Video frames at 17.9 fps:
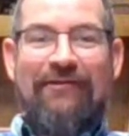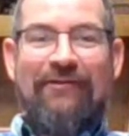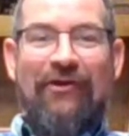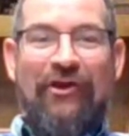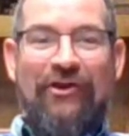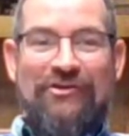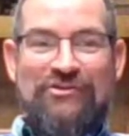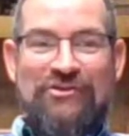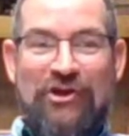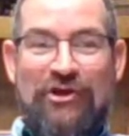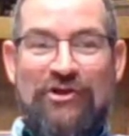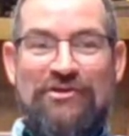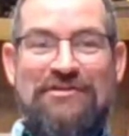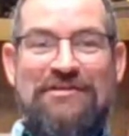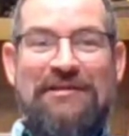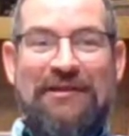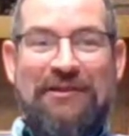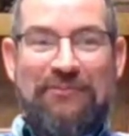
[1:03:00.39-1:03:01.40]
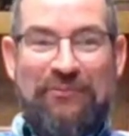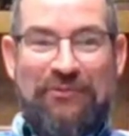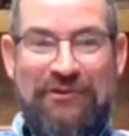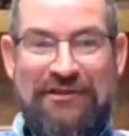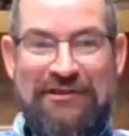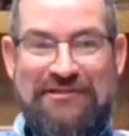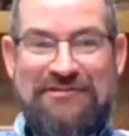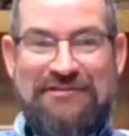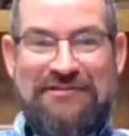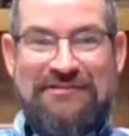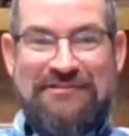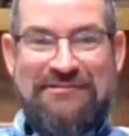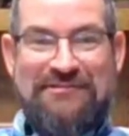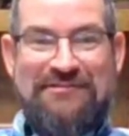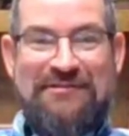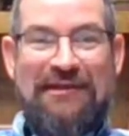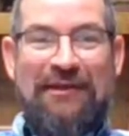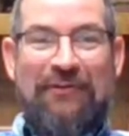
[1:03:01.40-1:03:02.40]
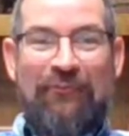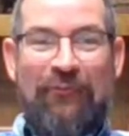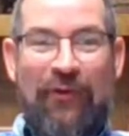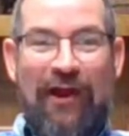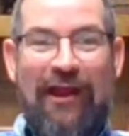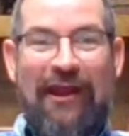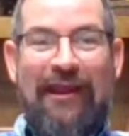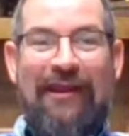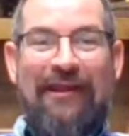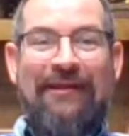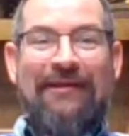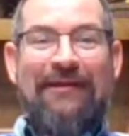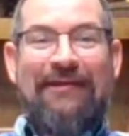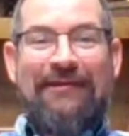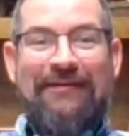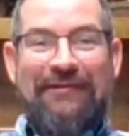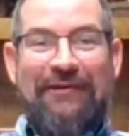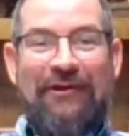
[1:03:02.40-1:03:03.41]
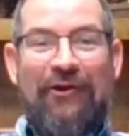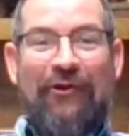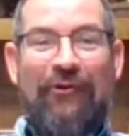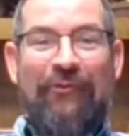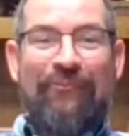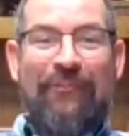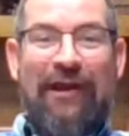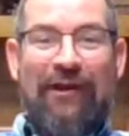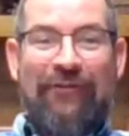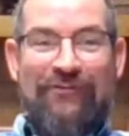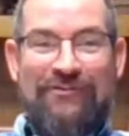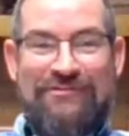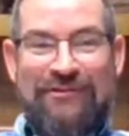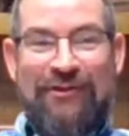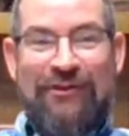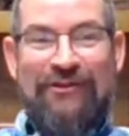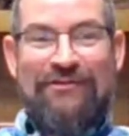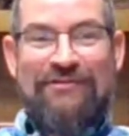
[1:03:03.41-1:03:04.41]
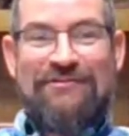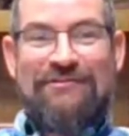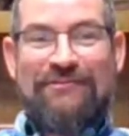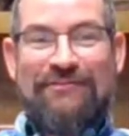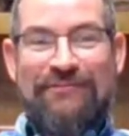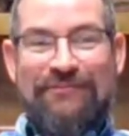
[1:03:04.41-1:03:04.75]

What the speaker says: uncertainty in predictions and why, my results,